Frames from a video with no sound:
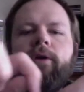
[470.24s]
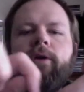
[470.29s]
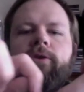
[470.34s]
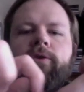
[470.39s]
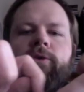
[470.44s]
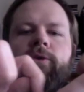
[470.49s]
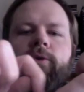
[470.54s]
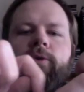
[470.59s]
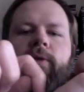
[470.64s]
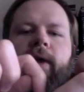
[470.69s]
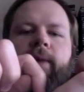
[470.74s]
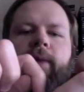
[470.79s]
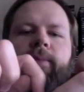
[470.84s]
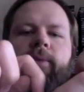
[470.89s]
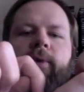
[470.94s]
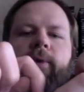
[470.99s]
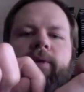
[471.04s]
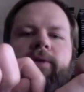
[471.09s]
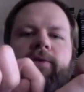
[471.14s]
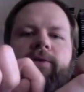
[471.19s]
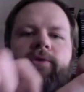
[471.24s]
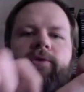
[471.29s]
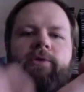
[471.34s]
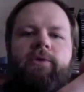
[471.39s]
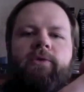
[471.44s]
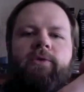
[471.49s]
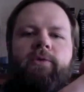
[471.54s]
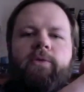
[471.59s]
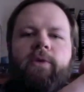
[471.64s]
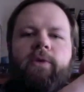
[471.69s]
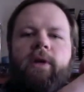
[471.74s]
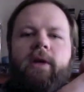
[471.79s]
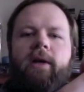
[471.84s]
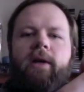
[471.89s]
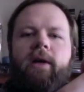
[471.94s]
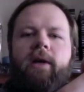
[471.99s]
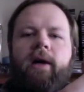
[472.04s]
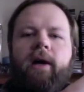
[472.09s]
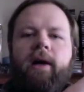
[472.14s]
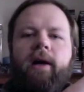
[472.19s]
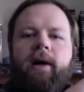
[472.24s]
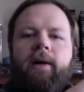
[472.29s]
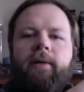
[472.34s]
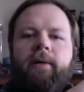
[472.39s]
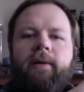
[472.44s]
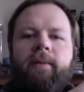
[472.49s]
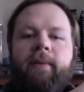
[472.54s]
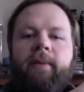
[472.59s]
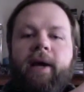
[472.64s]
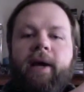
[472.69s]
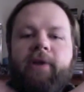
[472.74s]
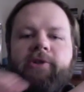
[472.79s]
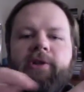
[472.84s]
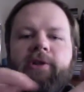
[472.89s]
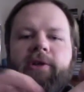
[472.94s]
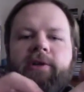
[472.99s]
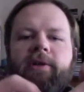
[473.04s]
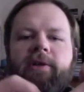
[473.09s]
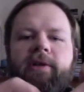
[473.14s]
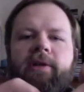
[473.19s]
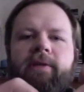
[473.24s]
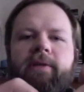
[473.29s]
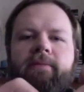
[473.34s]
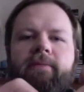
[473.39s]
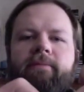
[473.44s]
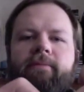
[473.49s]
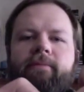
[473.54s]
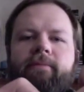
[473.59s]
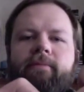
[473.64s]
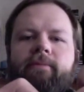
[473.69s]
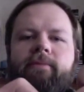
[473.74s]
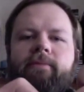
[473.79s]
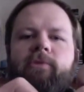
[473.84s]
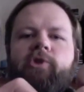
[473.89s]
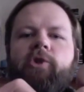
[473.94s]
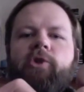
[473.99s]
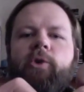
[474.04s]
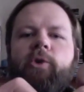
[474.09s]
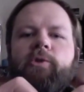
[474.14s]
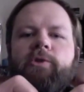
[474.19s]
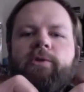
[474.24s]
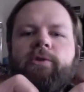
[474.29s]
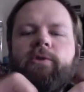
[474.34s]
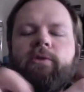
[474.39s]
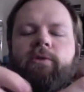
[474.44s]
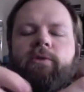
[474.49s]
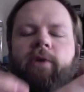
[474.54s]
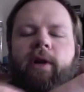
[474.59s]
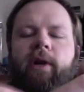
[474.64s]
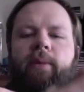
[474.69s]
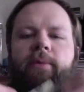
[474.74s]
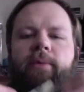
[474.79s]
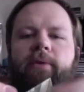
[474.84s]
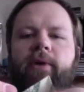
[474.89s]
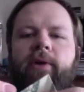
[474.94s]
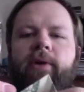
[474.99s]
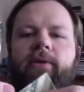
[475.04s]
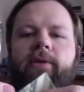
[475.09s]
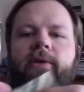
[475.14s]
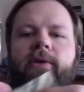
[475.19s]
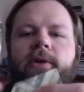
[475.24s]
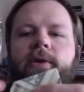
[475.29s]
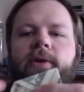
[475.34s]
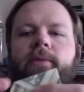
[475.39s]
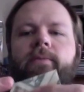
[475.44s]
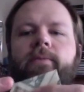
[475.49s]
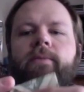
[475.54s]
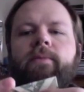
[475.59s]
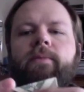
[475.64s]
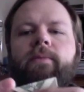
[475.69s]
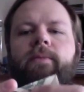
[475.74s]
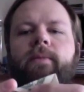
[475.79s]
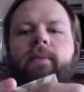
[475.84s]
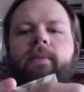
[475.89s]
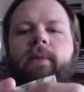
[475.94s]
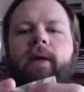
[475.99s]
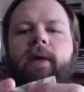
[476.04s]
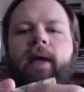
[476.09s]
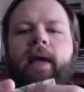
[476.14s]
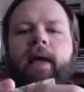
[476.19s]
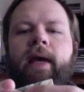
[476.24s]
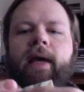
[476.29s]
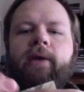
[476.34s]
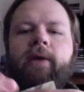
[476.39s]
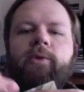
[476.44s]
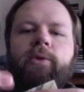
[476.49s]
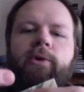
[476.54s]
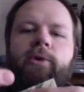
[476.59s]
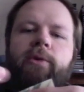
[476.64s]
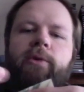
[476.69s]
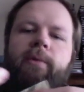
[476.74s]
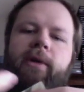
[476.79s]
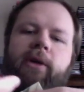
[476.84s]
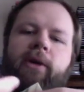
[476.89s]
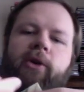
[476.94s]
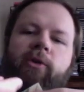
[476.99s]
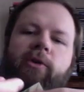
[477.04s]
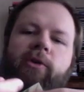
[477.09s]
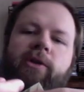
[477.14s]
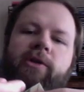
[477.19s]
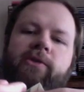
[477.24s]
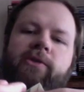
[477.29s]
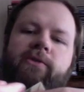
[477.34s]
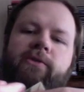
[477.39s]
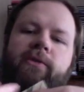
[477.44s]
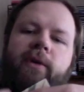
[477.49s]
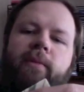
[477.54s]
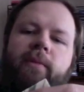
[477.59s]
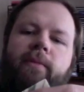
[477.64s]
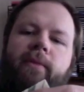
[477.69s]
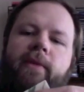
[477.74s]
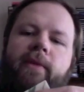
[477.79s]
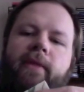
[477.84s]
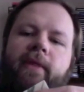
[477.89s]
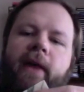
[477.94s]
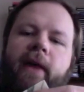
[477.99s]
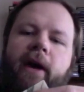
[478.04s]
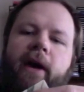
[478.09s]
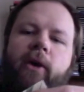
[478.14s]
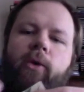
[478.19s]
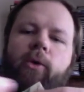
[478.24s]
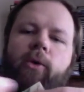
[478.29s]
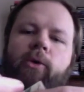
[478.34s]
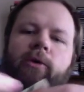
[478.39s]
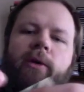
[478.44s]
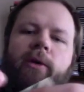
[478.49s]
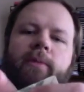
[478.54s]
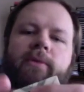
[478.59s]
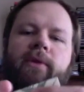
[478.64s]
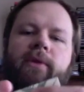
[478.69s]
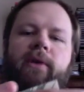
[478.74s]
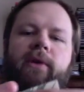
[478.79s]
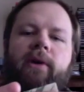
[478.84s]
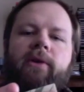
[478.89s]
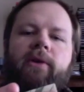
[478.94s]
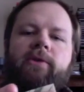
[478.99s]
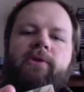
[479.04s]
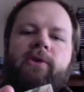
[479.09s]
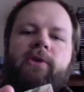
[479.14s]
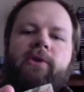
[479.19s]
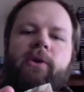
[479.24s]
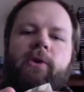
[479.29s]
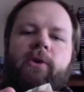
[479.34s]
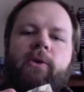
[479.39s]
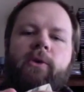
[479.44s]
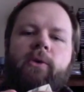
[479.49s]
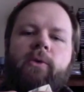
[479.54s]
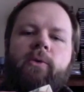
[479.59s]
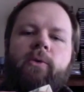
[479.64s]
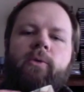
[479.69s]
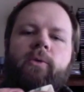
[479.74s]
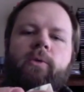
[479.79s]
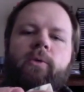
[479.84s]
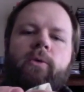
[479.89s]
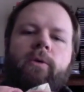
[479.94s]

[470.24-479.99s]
to that point that you've imaginarily chosen right up around here. And we're going to make a crease from that corner up to there. So